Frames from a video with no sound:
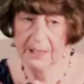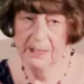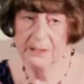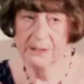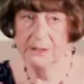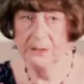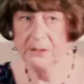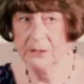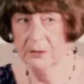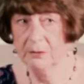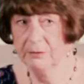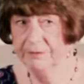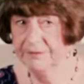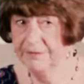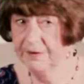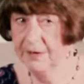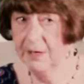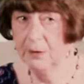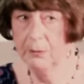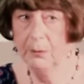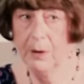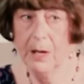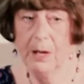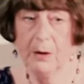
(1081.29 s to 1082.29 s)
and so
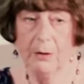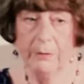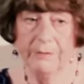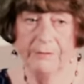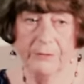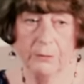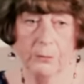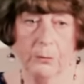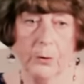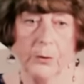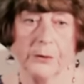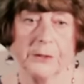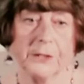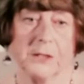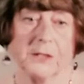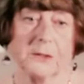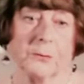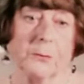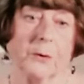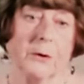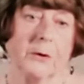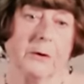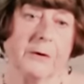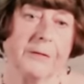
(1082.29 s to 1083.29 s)
farewell for what
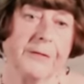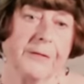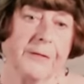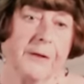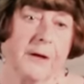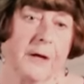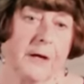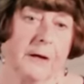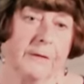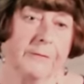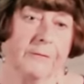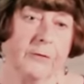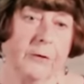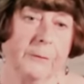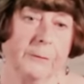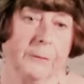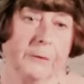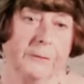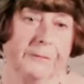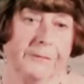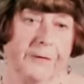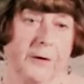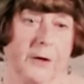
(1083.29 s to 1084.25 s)
it's worth from the